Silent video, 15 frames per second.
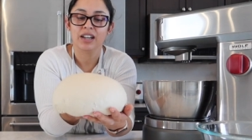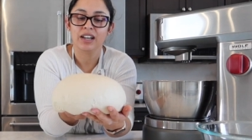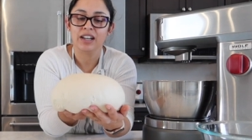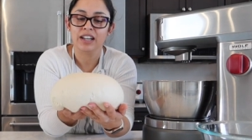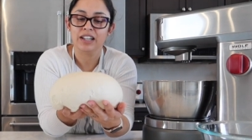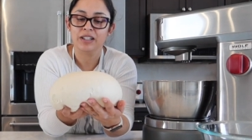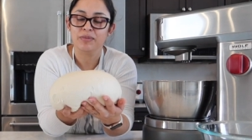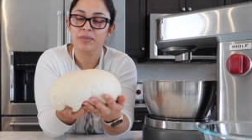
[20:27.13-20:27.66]

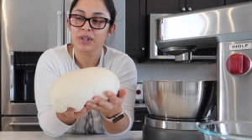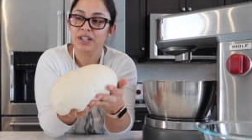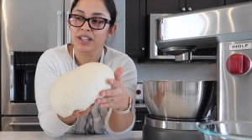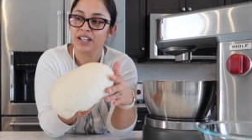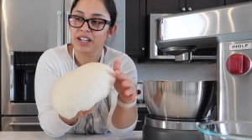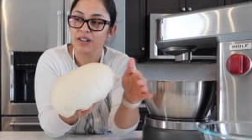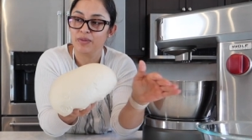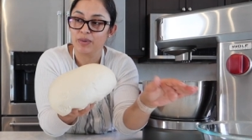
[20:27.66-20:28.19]

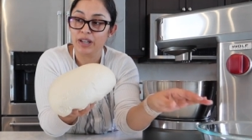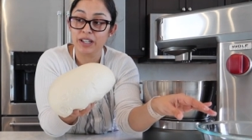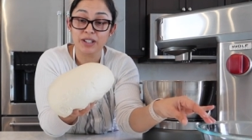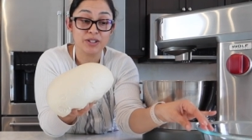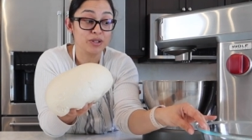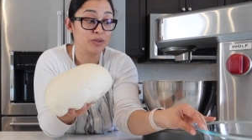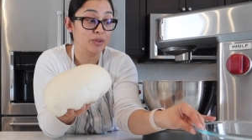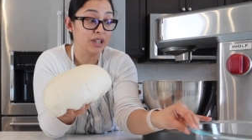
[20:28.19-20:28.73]
and ready
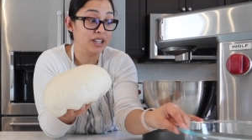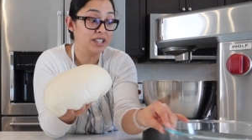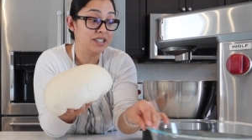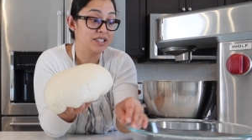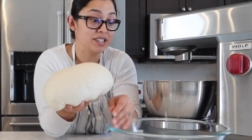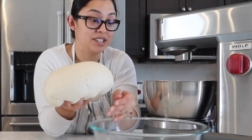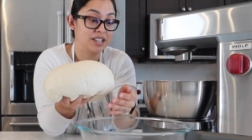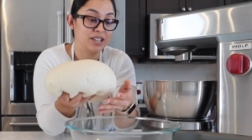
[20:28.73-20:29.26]
to
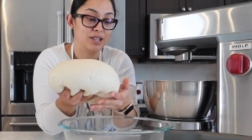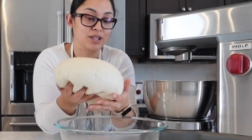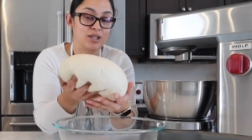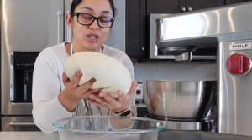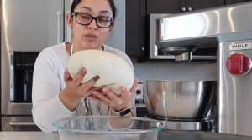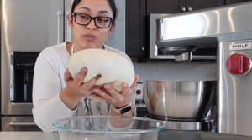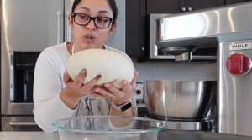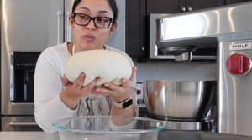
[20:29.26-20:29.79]
rise.
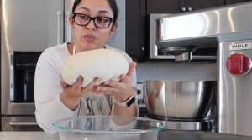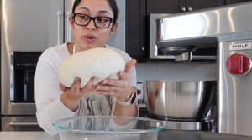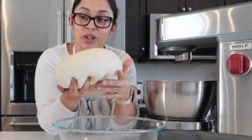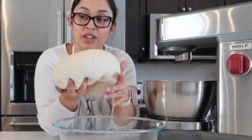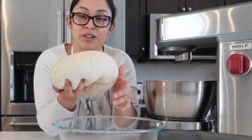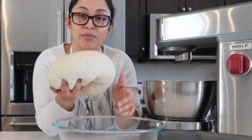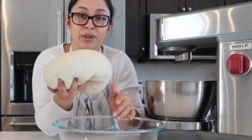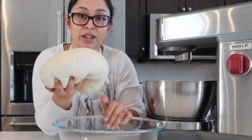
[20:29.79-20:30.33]
So I'm gonna put
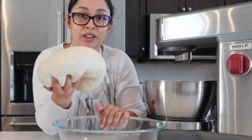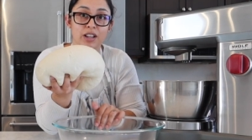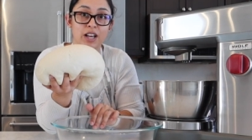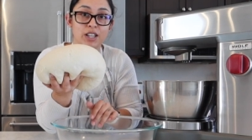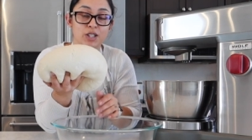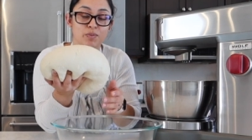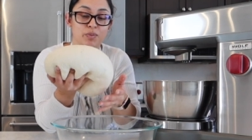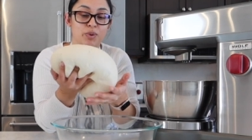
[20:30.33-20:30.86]
it in my
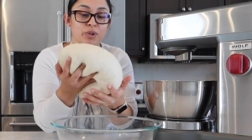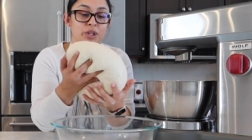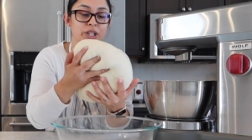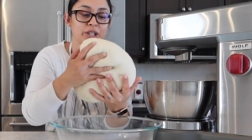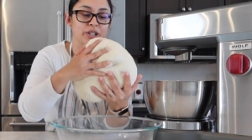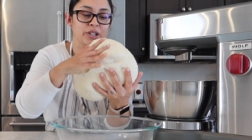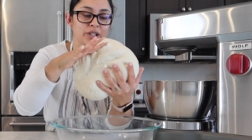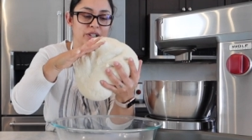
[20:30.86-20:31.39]
glass bowl
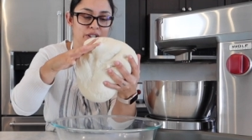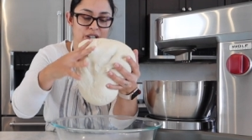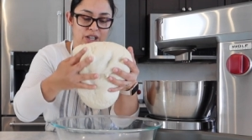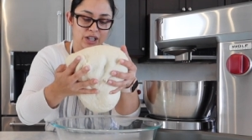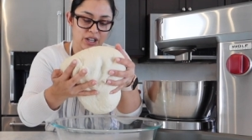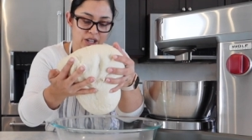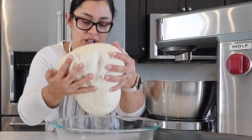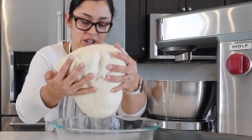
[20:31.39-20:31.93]
here.
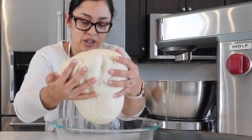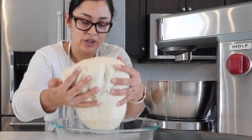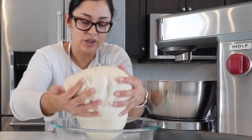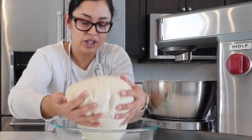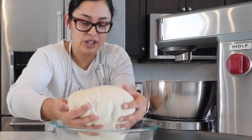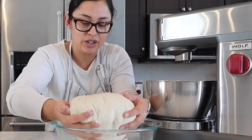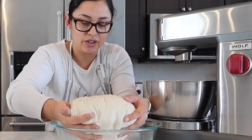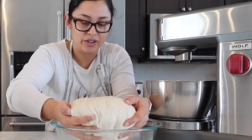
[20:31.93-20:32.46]
You
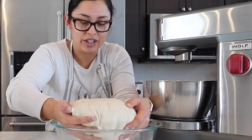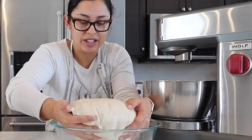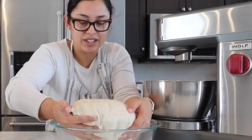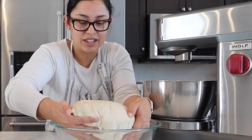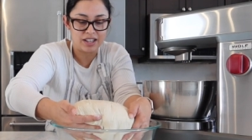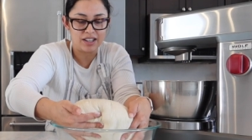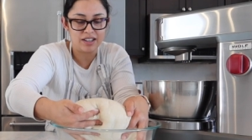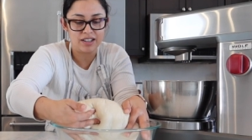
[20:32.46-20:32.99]
can
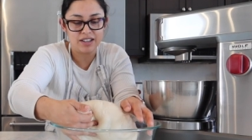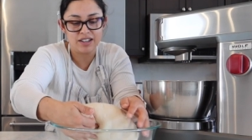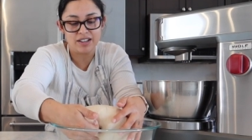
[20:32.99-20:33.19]
grease it,